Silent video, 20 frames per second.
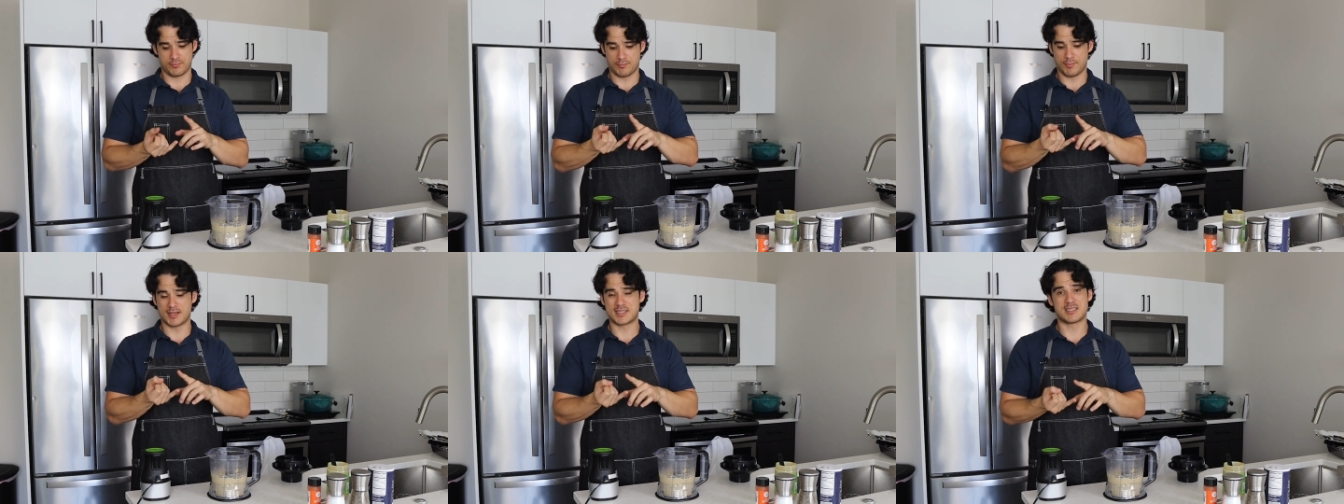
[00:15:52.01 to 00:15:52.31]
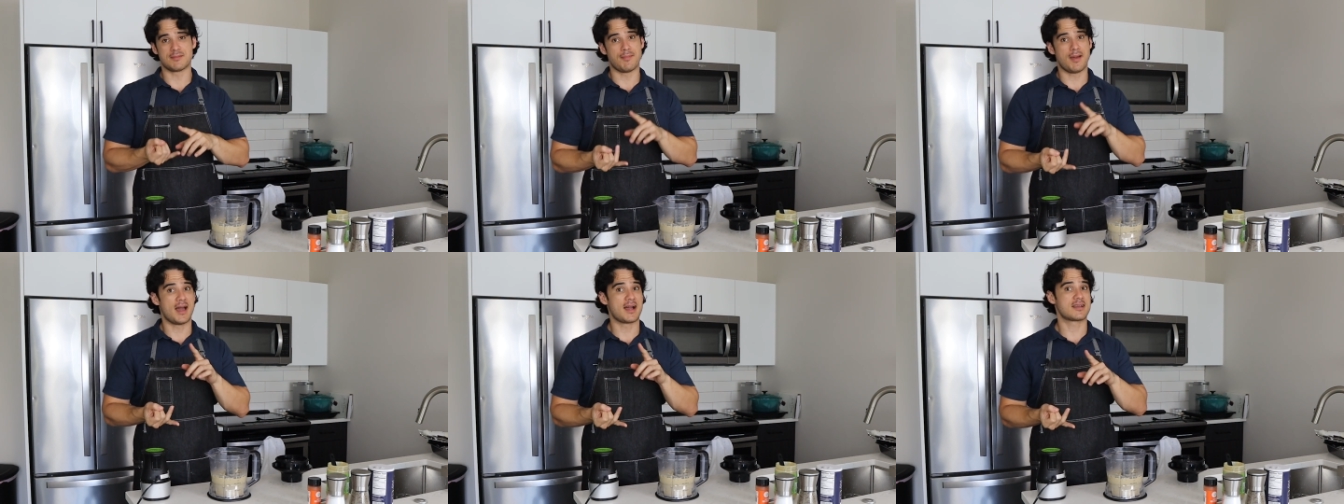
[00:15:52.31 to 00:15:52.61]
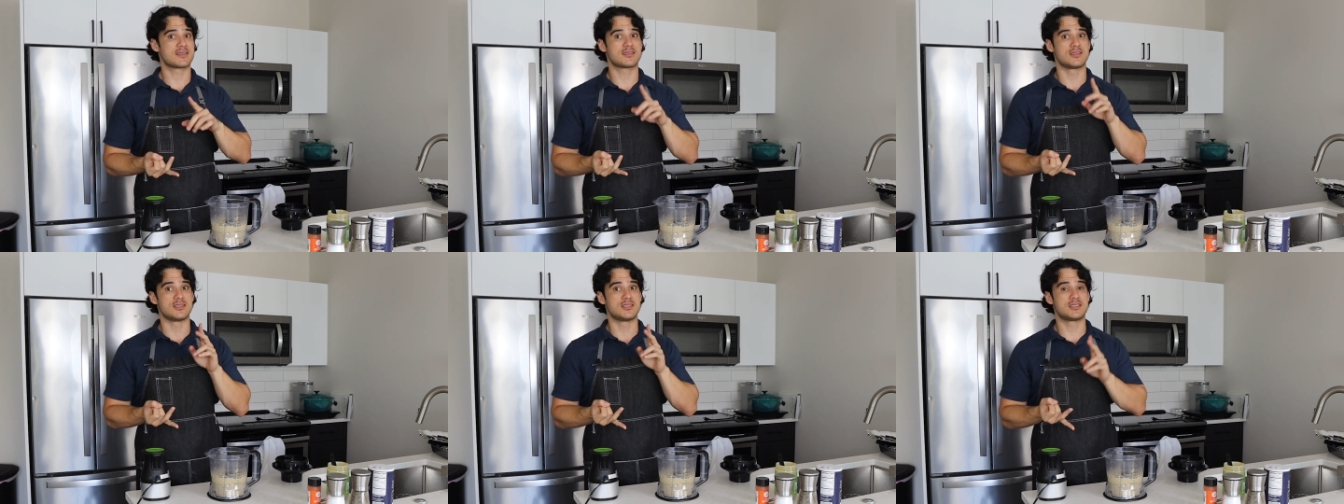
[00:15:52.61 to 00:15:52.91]
mix and
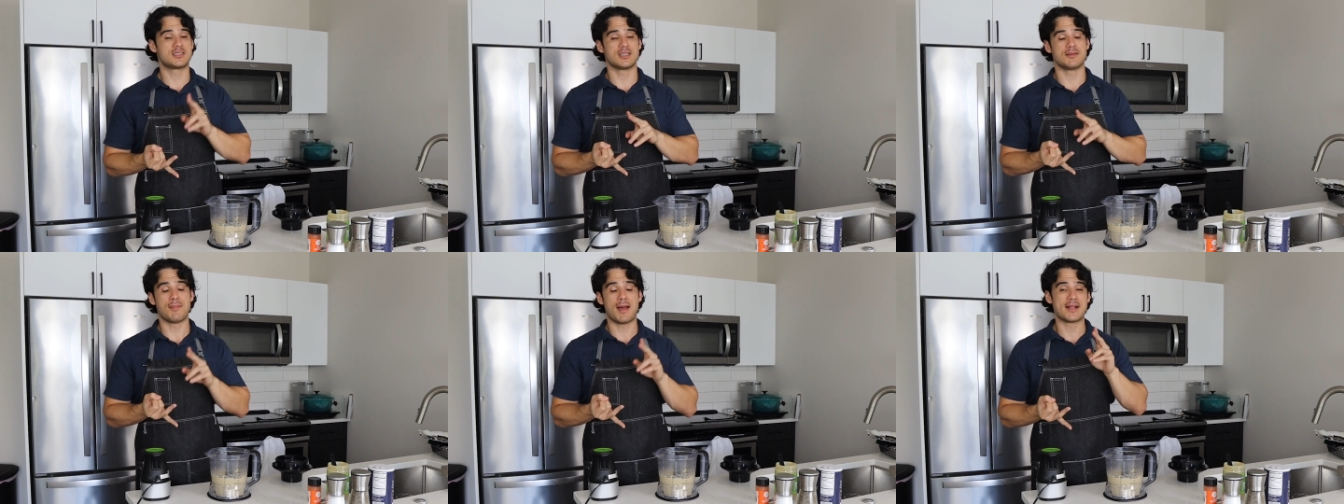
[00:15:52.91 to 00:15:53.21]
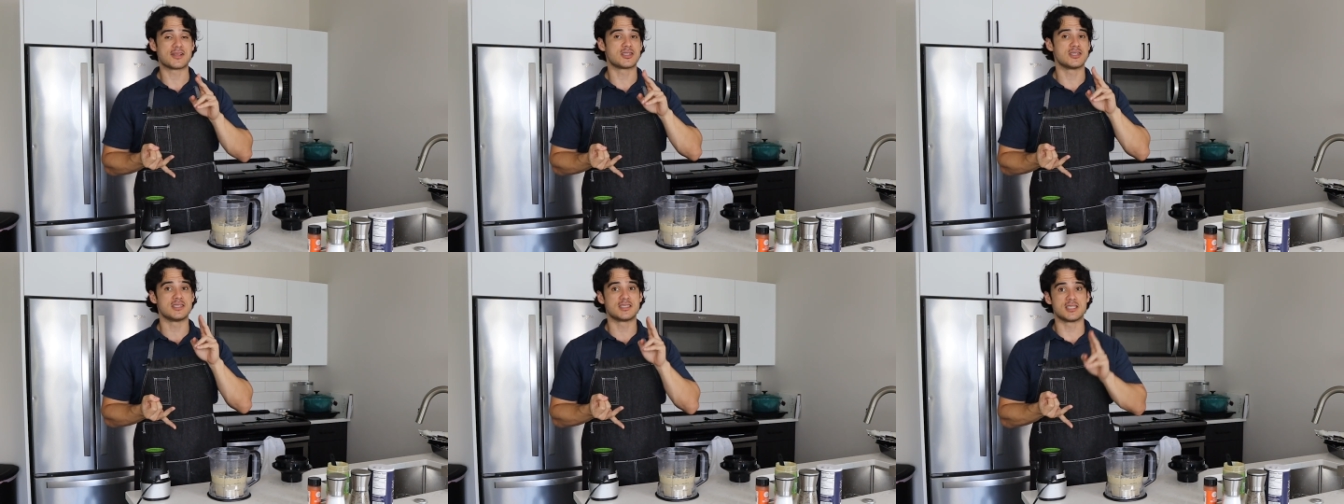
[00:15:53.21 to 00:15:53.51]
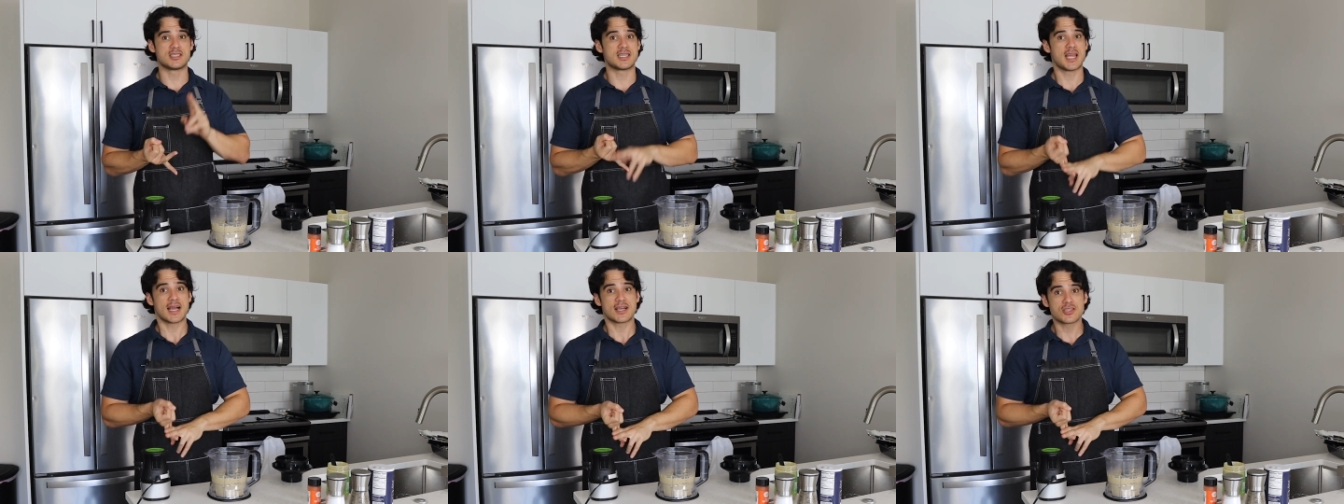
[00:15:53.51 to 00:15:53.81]
match to match
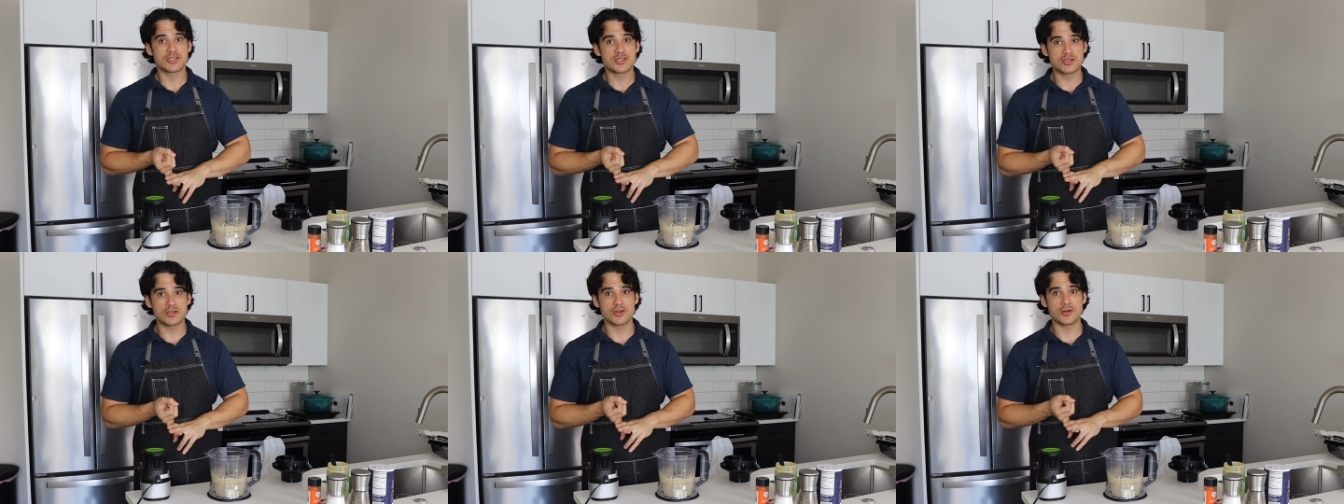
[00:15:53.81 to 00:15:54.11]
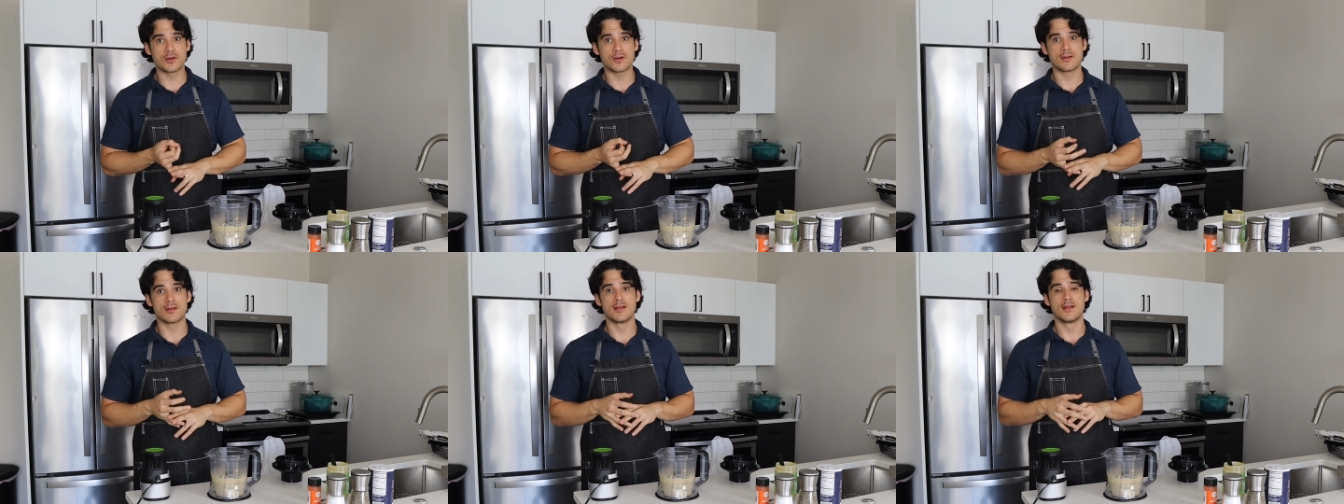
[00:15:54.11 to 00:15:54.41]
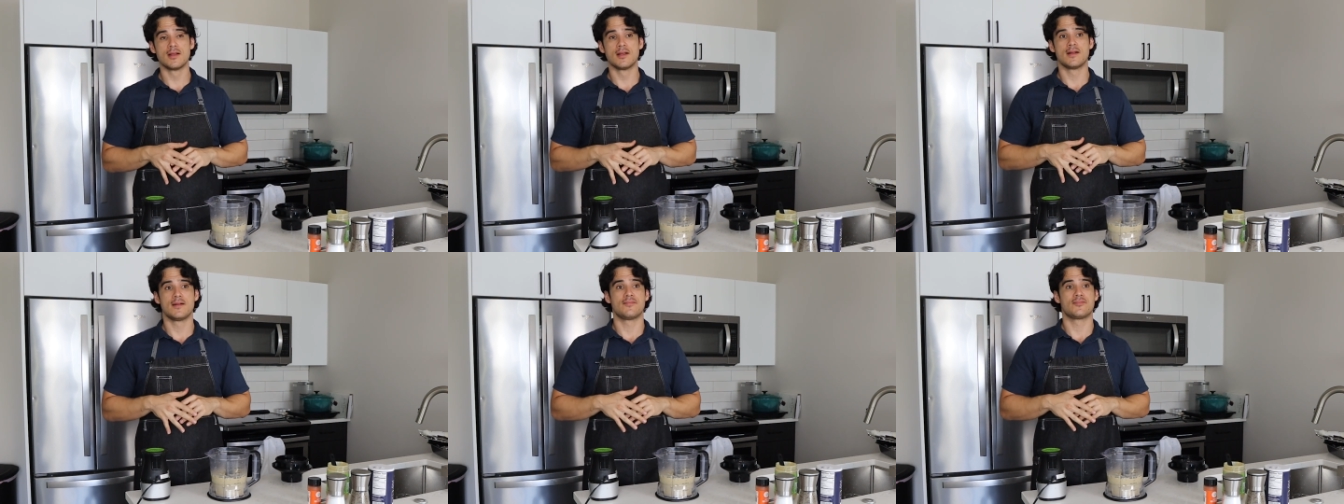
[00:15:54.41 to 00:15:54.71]
into texture,
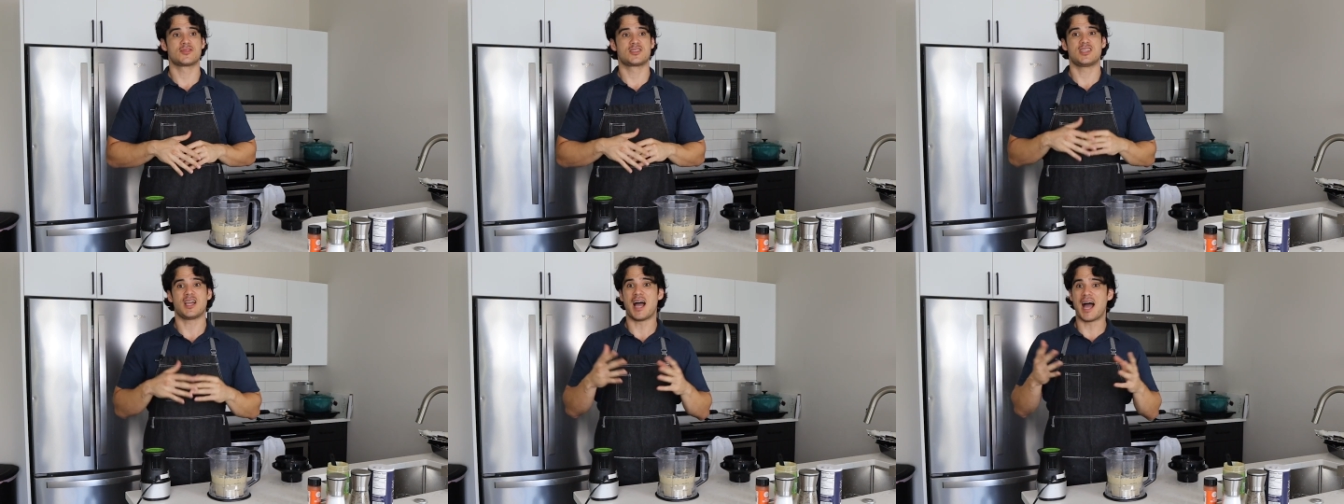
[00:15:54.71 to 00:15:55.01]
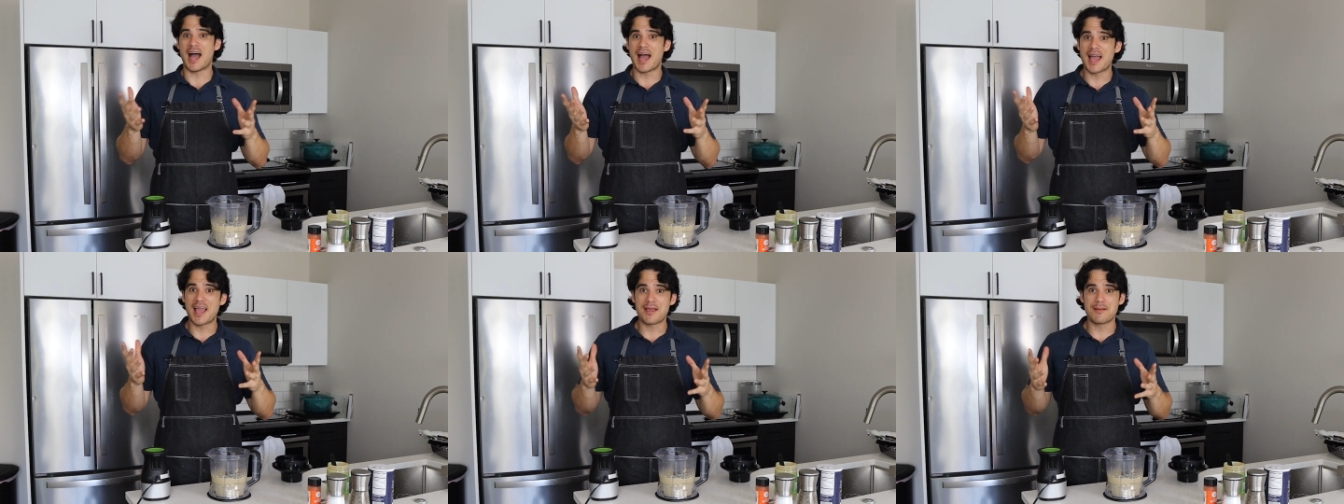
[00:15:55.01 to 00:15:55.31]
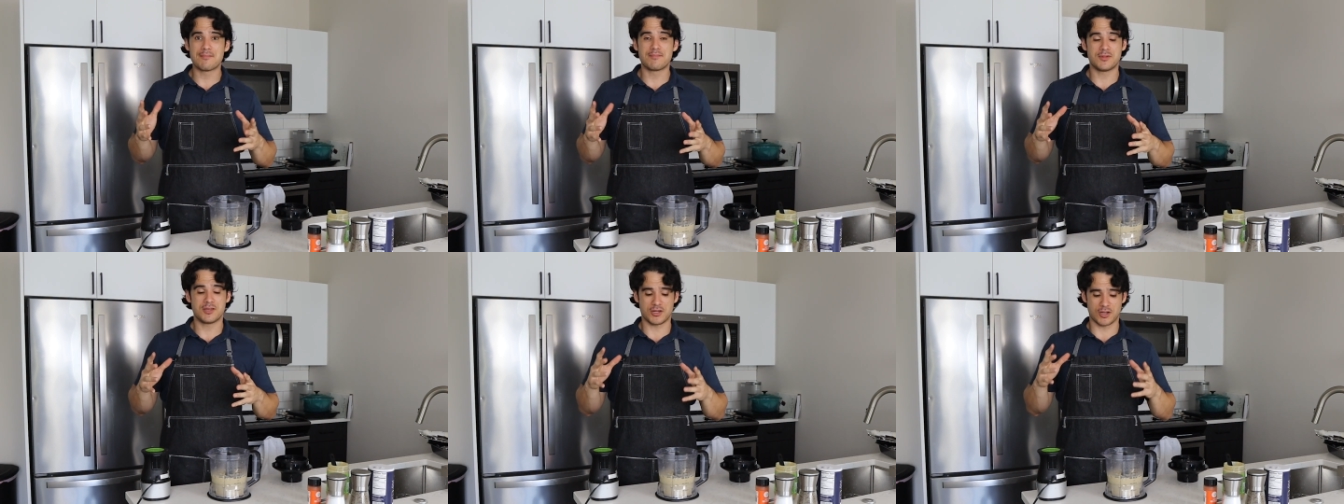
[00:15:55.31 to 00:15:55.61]

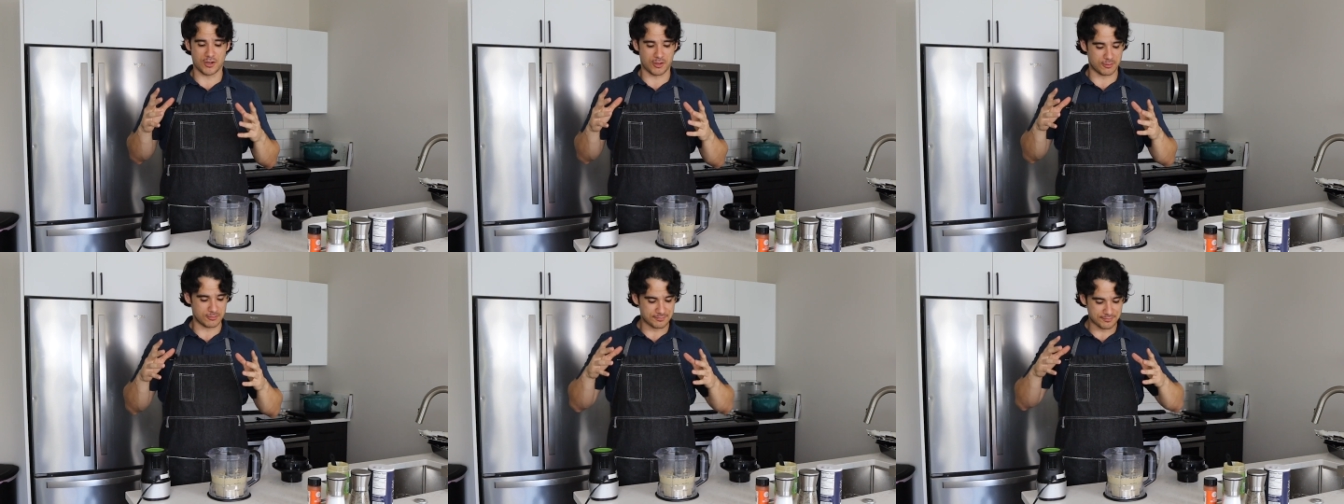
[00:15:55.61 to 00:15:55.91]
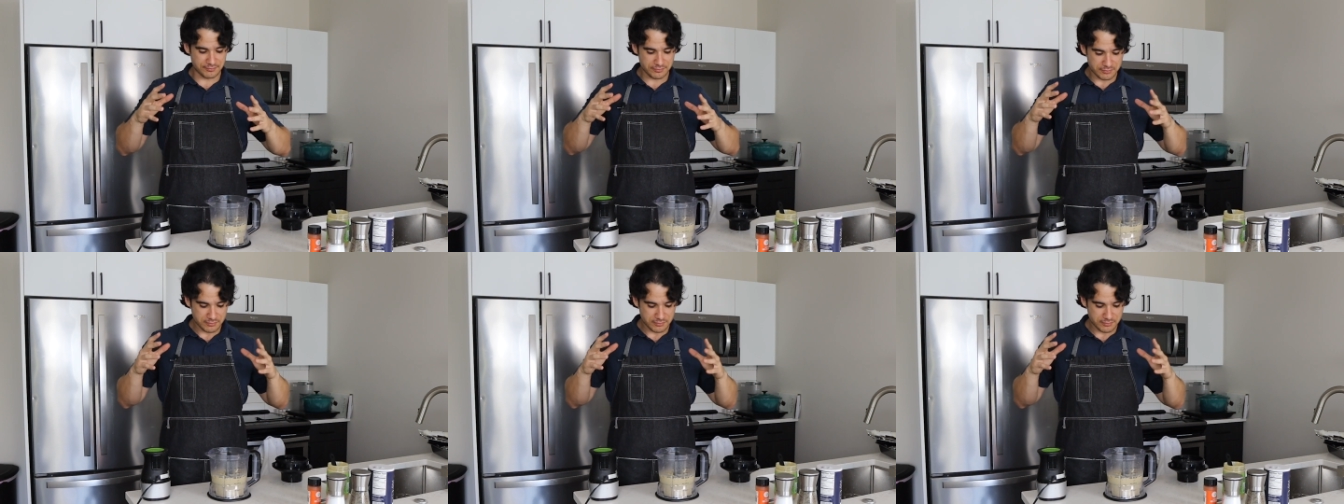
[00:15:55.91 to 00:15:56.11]
time, you know,